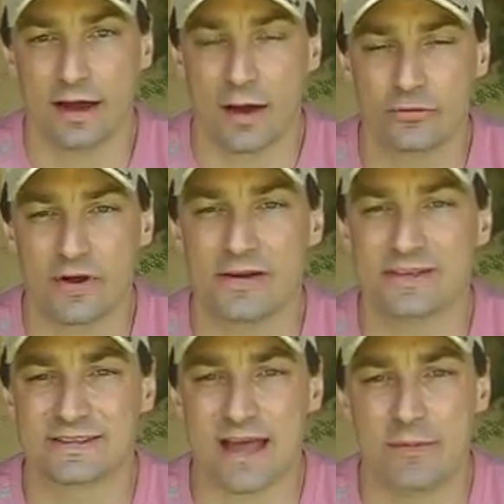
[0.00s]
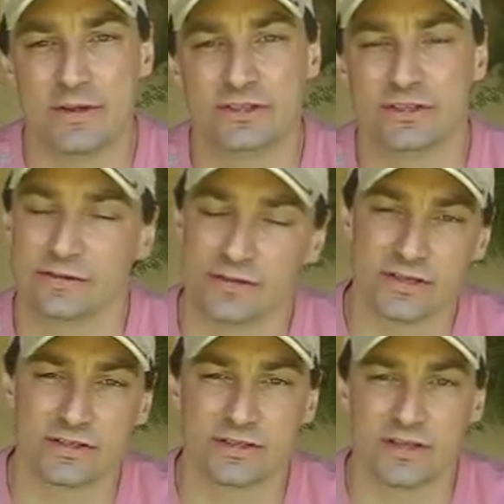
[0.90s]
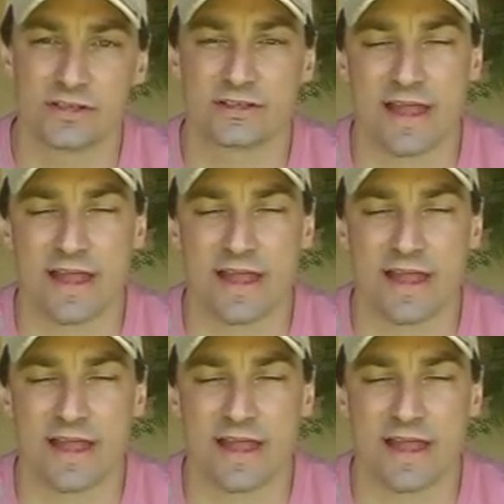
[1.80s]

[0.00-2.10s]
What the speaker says: I'm trying to establish this